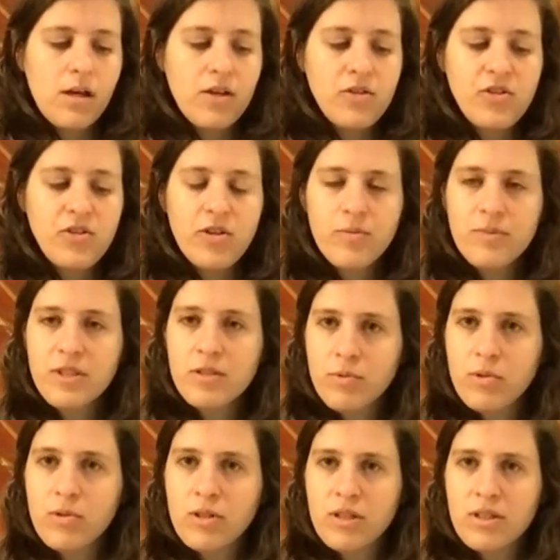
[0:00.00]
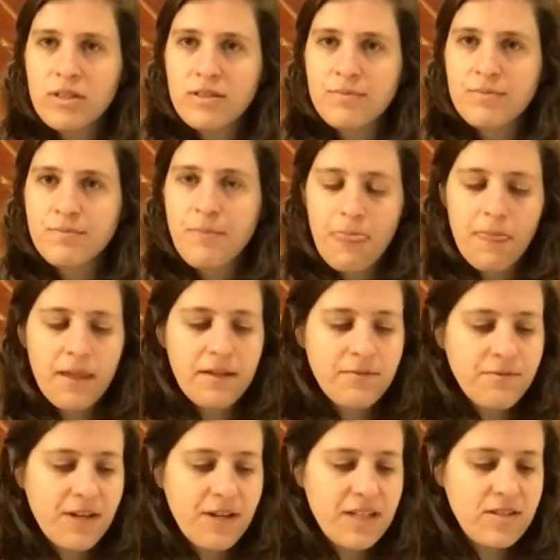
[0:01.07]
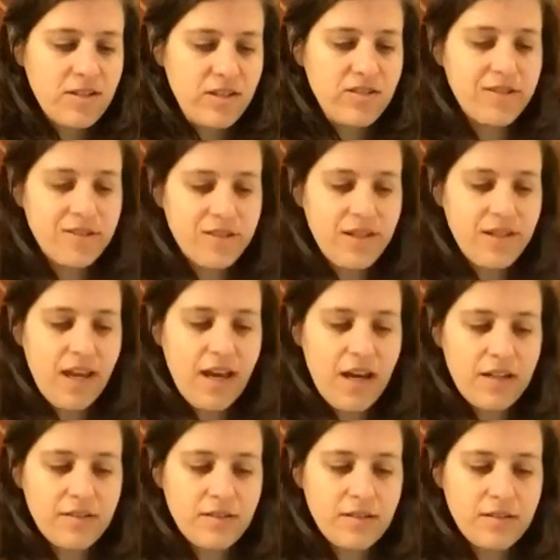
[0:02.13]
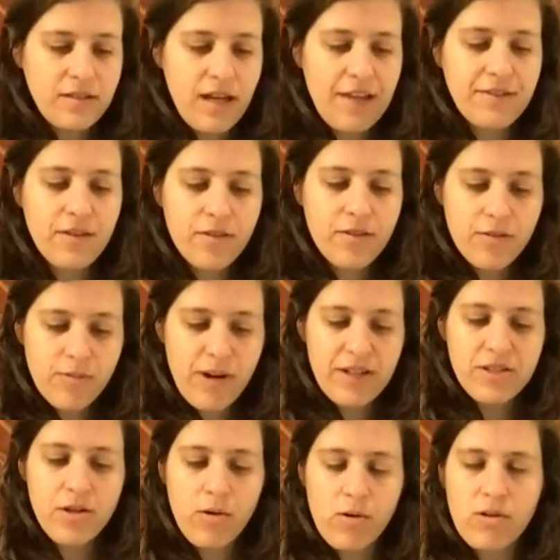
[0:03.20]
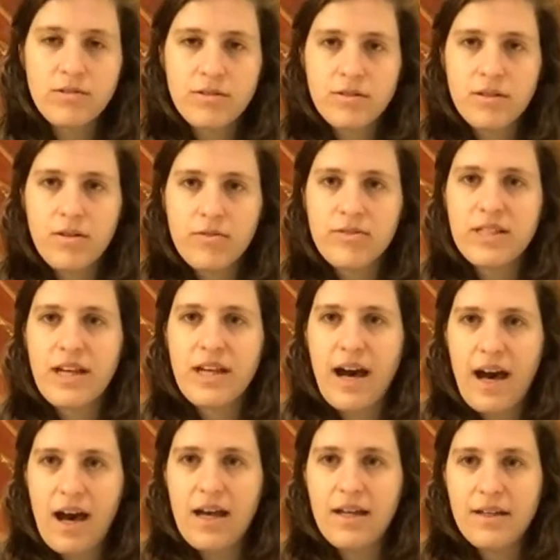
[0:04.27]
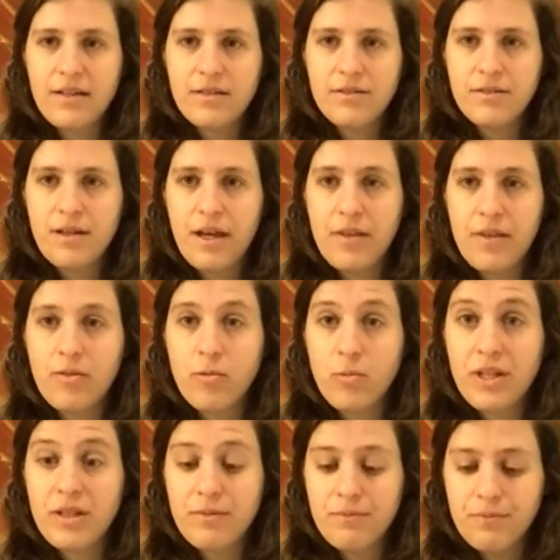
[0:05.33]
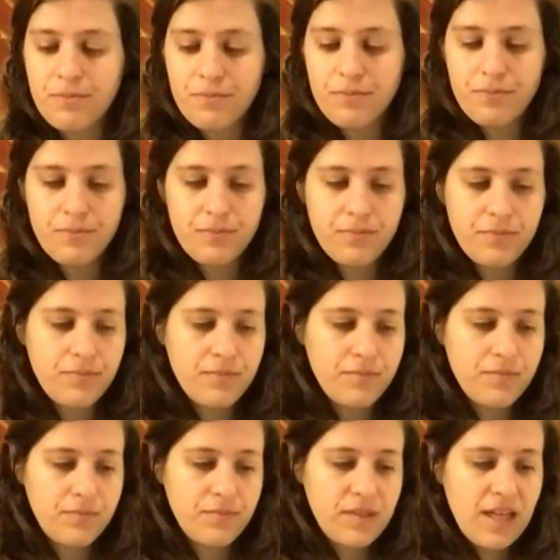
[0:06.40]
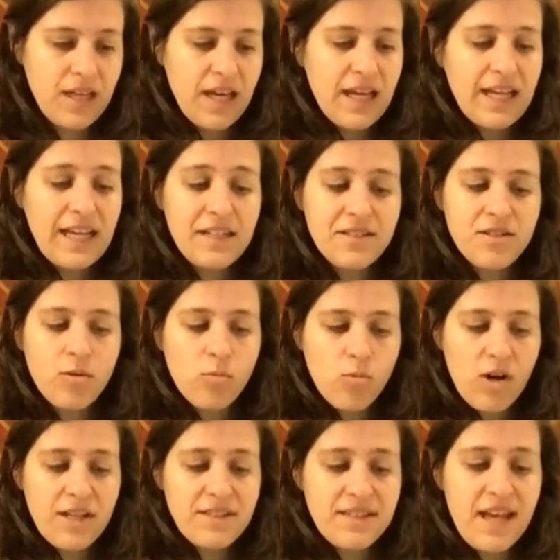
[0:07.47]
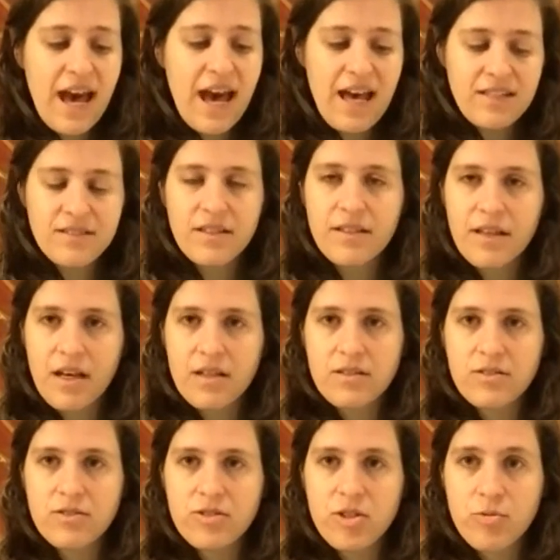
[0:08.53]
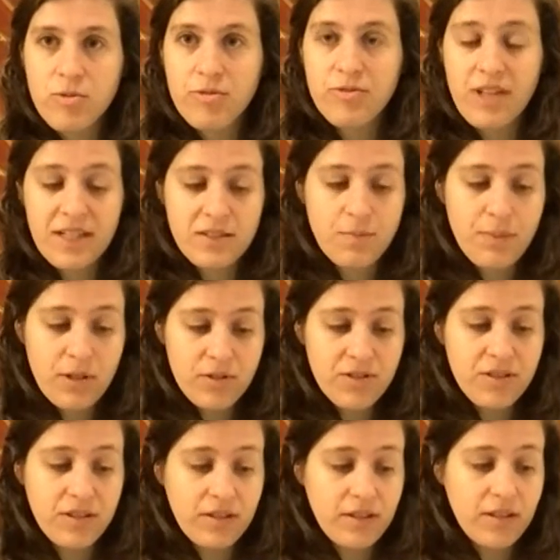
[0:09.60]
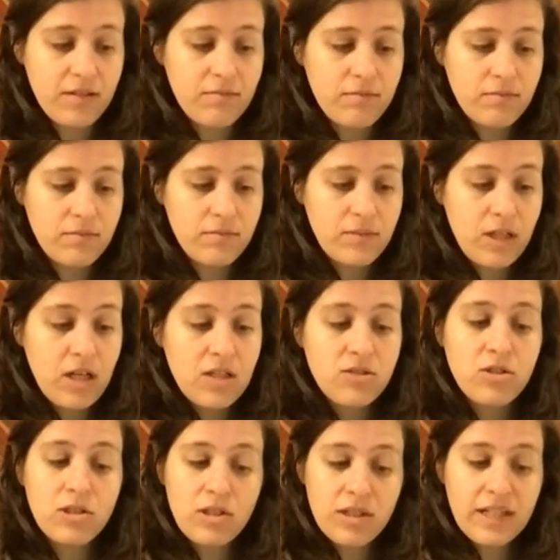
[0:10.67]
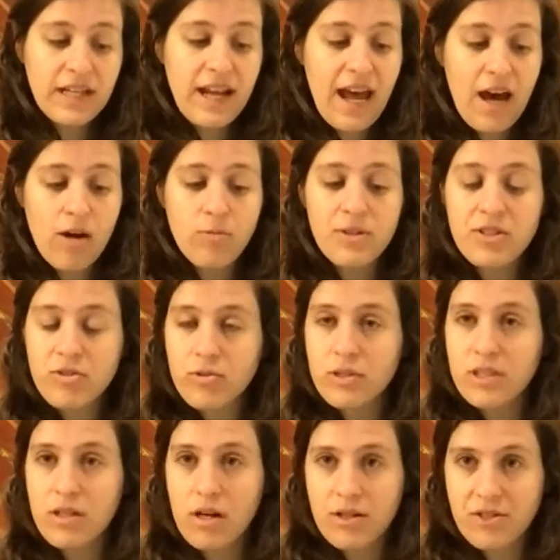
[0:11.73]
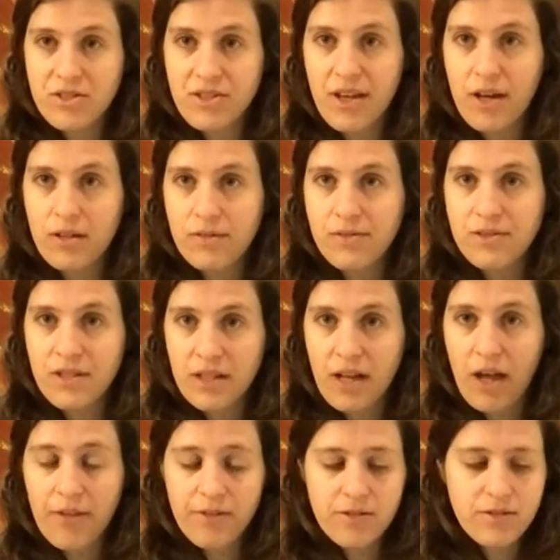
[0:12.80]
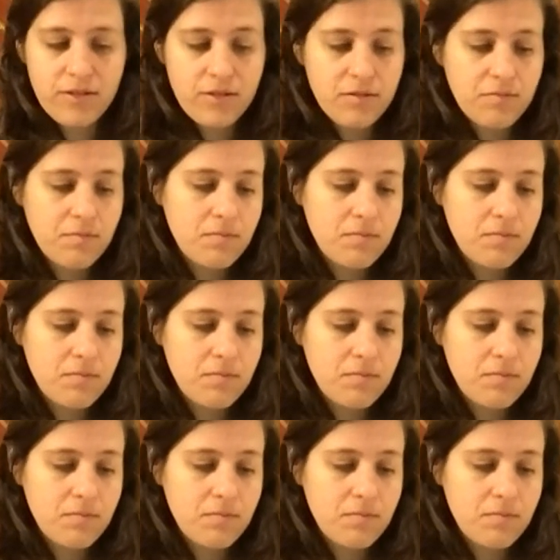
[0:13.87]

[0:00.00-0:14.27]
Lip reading: Yom Kippur invites us to stand at the threshold of the I and the we. It is at once asking us to reflect personally, to look at how we treat ourselves and others,